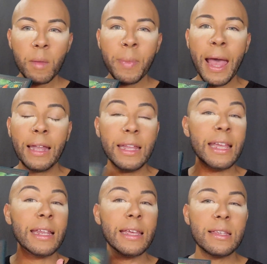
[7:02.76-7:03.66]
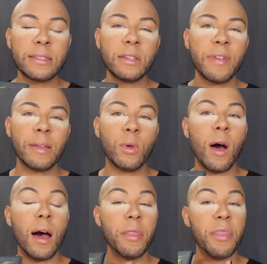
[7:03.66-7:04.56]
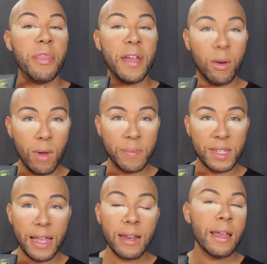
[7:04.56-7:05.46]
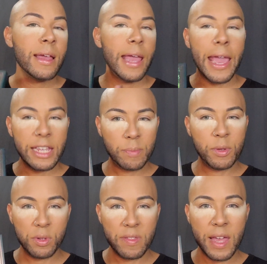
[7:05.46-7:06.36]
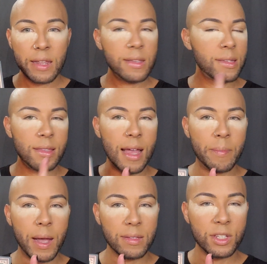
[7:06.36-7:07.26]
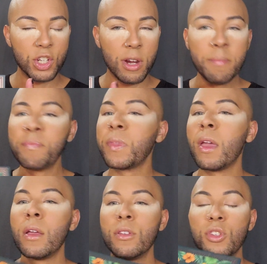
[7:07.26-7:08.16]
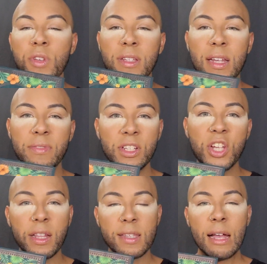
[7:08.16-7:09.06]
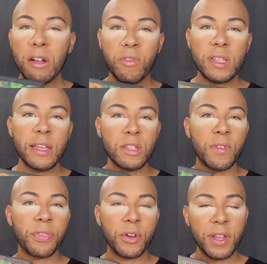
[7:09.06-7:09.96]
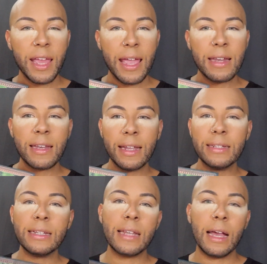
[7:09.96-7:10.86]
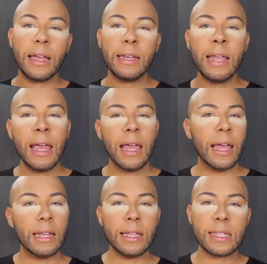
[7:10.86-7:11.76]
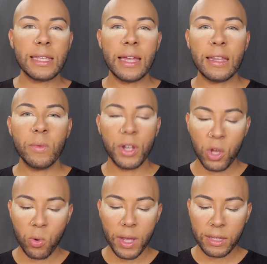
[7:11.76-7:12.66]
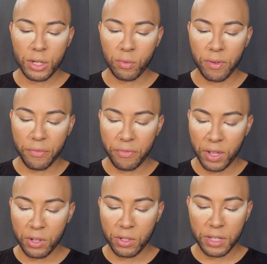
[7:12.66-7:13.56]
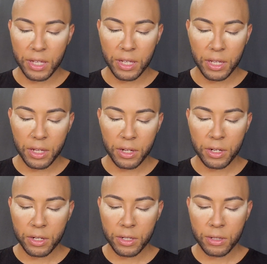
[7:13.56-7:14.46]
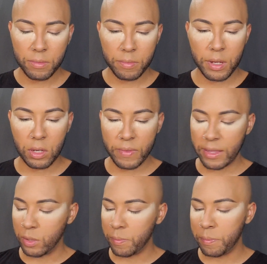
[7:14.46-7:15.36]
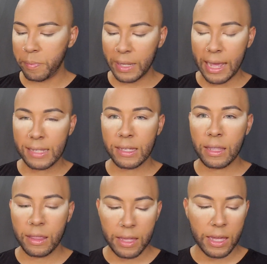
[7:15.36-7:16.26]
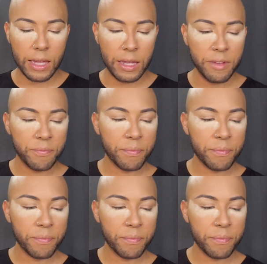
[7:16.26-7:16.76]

palette. It is still available on their website, Ace Beauty that is, not BoxyCharm. So you can definitely check this out. It retails for $38.99. And let's get in with a quick little reveal here. Peel up that little plastic thingy.